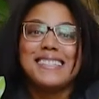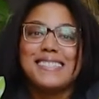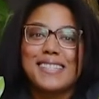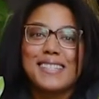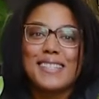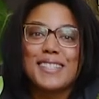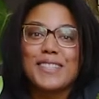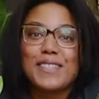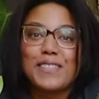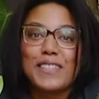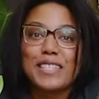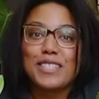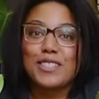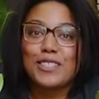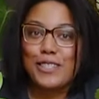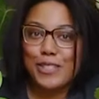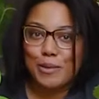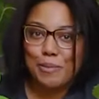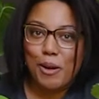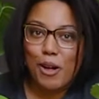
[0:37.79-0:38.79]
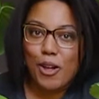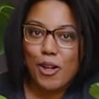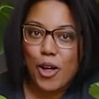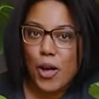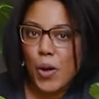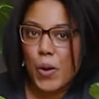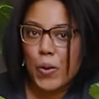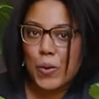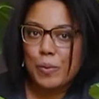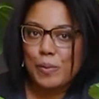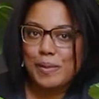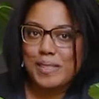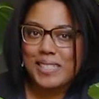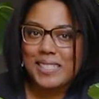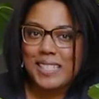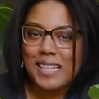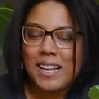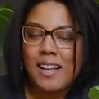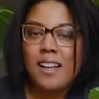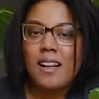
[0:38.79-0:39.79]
to live in small homes.